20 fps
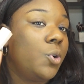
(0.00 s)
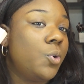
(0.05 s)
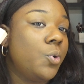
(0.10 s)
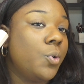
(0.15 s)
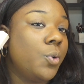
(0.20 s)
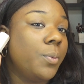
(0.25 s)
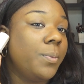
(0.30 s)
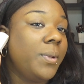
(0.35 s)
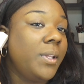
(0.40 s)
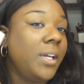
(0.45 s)

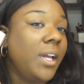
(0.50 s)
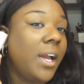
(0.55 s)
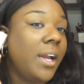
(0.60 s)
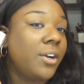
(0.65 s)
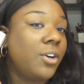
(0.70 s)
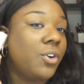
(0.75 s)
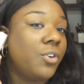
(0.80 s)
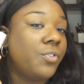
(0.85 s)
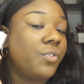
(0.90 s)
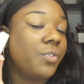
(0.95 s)
Normally
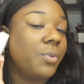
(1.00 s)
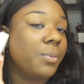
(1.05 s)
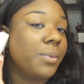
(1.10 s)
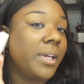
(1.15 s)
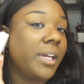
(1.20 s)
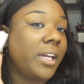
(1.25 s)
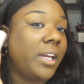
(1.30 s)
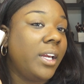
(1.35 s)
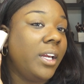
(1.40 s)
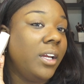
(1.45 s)
I go from
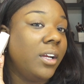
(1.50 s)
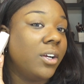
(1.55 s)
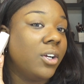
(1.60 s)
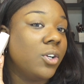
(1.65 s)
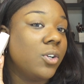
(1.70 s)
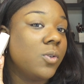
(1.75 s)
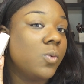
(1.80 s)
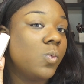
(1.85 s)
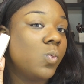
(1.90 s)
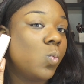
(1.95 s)
like
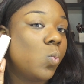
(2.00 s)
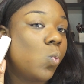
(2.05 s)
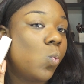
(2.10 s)
here,